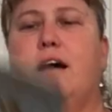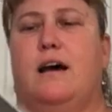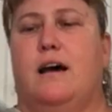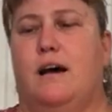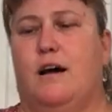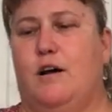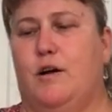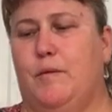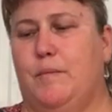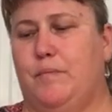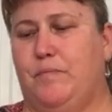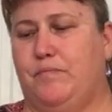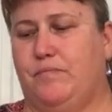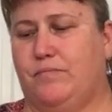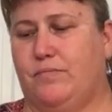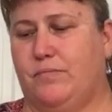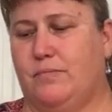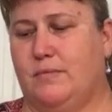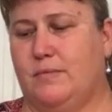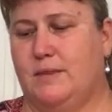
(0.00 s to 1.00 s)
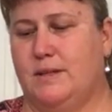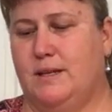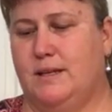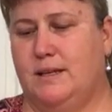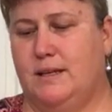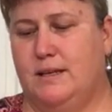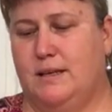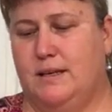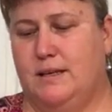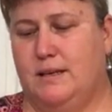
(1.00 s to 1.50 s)
Um,
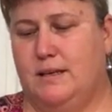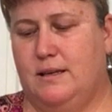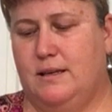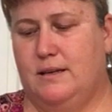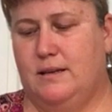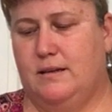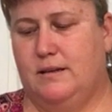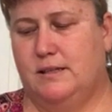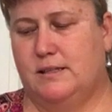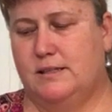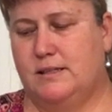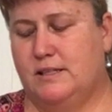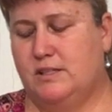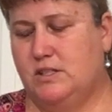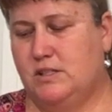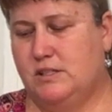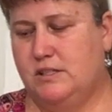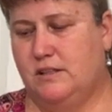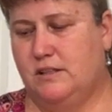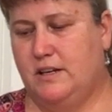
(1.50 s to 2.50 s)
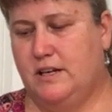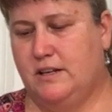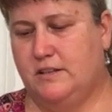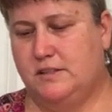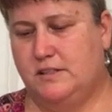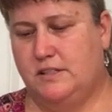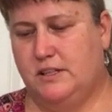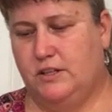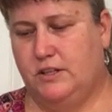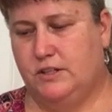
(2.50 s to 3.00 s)
Cause that's just a lot of
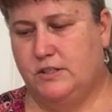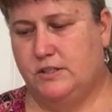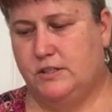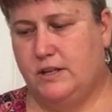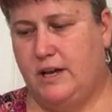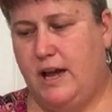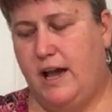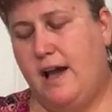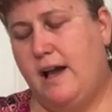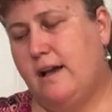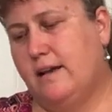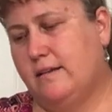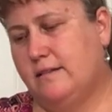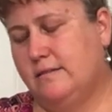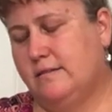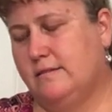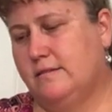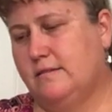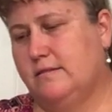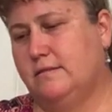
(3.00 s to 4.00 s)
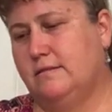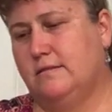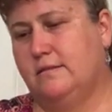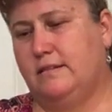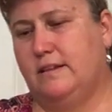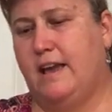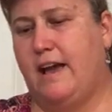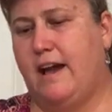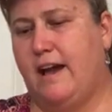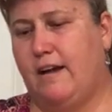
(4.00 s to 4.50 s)
stickers.
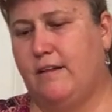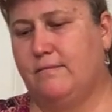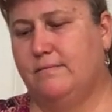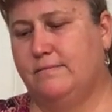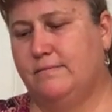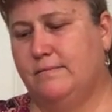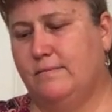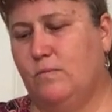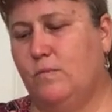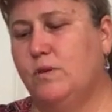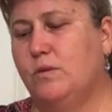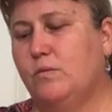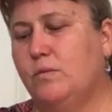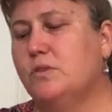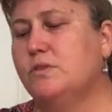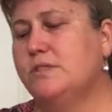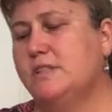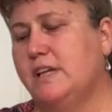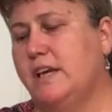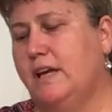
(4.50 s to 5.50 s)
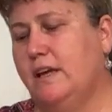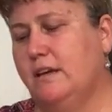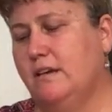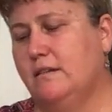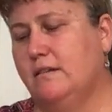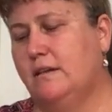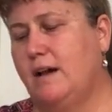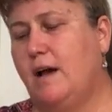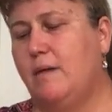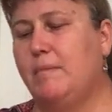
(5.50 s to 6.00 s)
Yeah, we, will see.
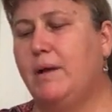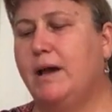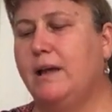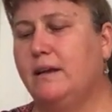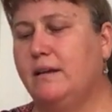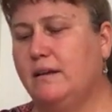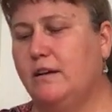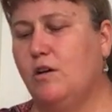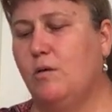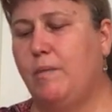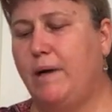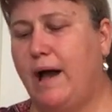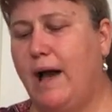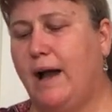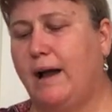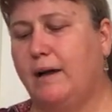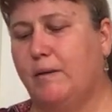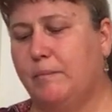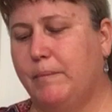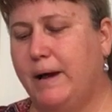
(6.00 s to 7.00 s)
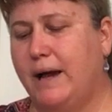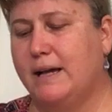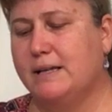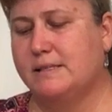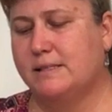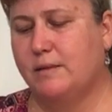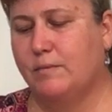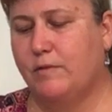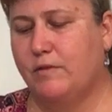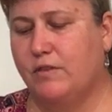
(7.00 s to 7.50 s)
I might go back and buy
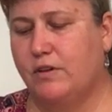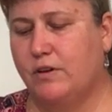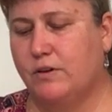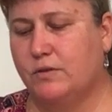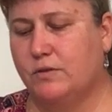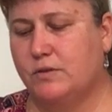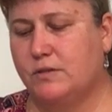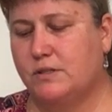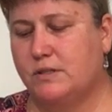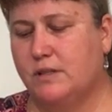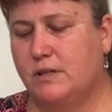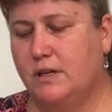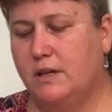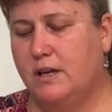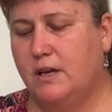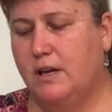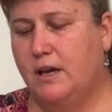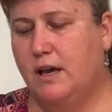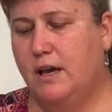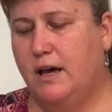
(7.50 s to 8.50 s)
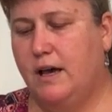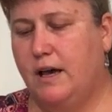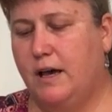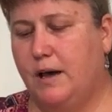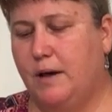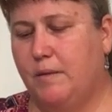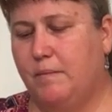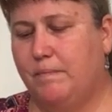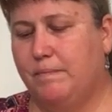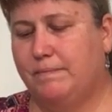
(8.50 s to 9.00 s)
some of those.
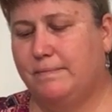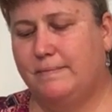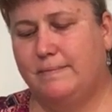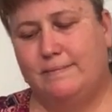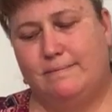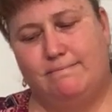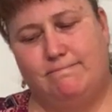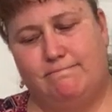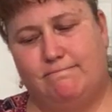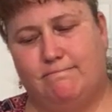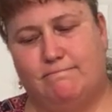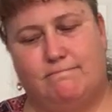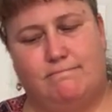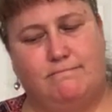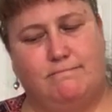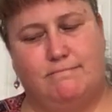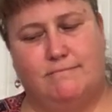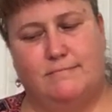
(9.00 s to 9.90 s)
Um, mm.